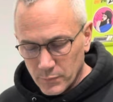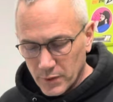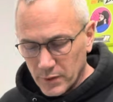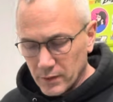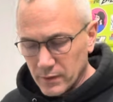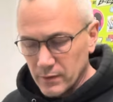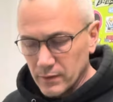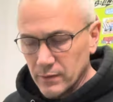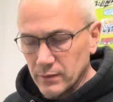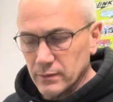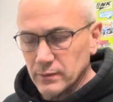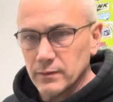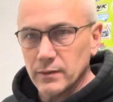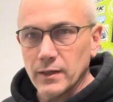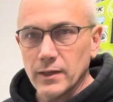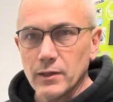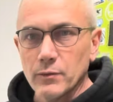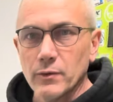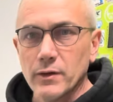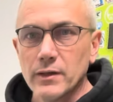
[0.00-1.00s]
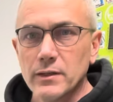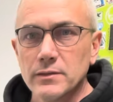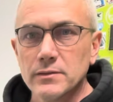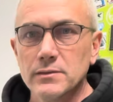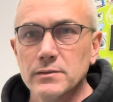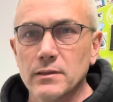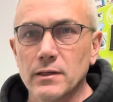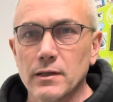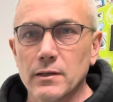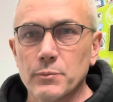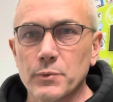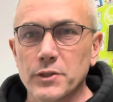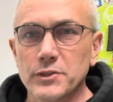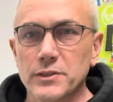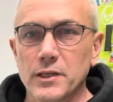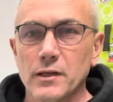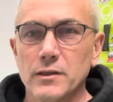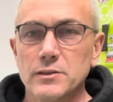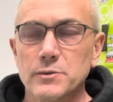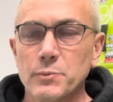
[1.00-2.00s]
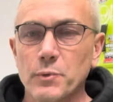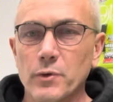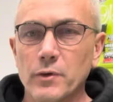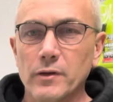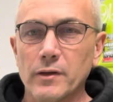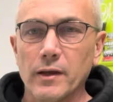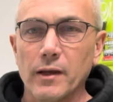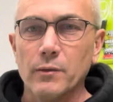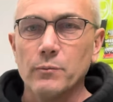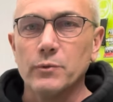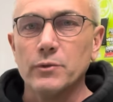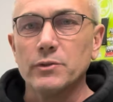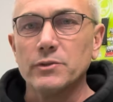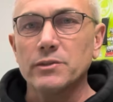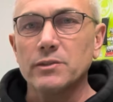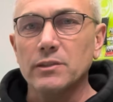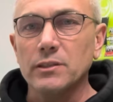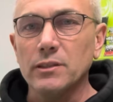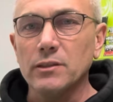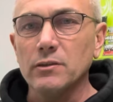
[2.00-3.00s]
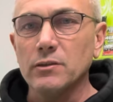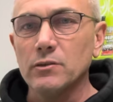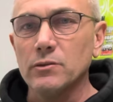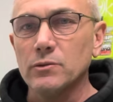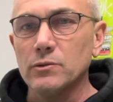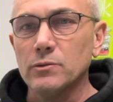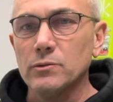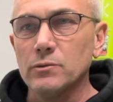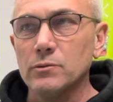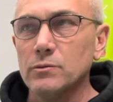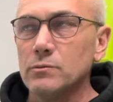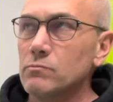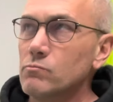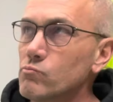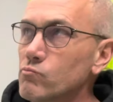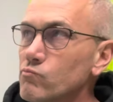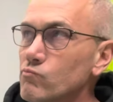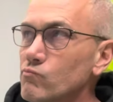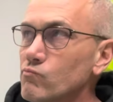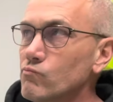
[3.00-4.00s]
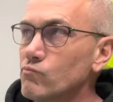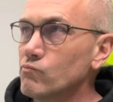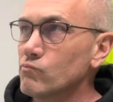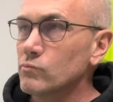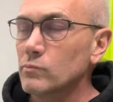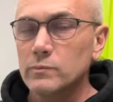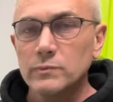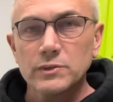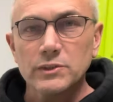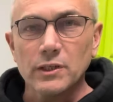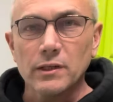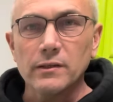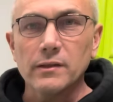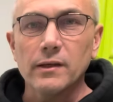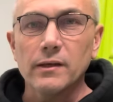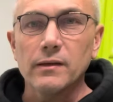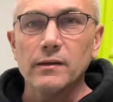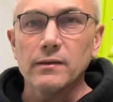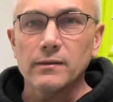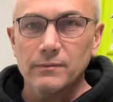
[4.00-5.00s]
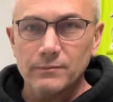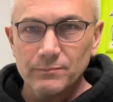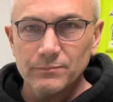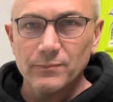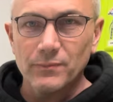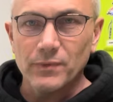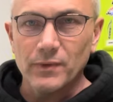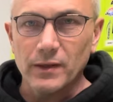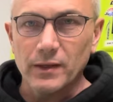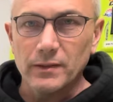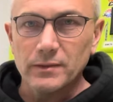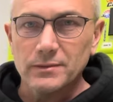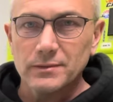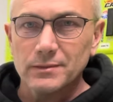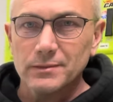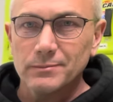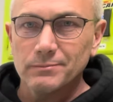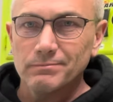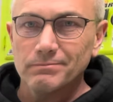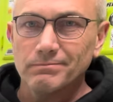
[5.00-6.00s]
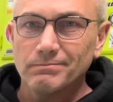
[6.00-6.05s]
But anyways, appreciate all the support, and we'll see you Sunday. Thanks.